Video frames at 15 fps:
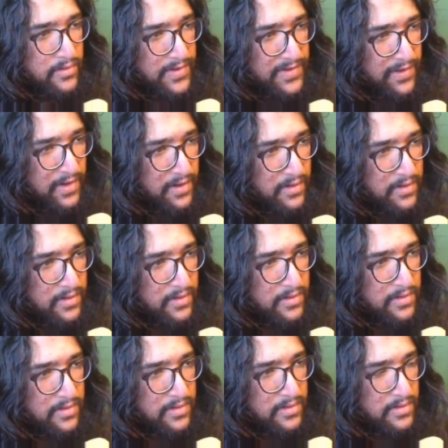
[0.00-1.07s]
One second.
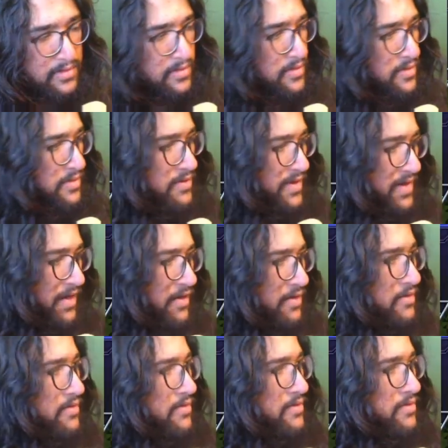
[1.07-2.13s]
Did I
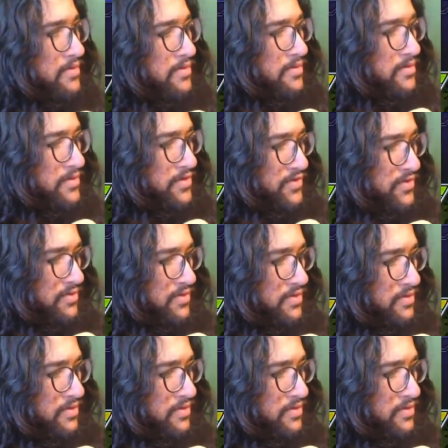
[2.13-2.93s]
troll?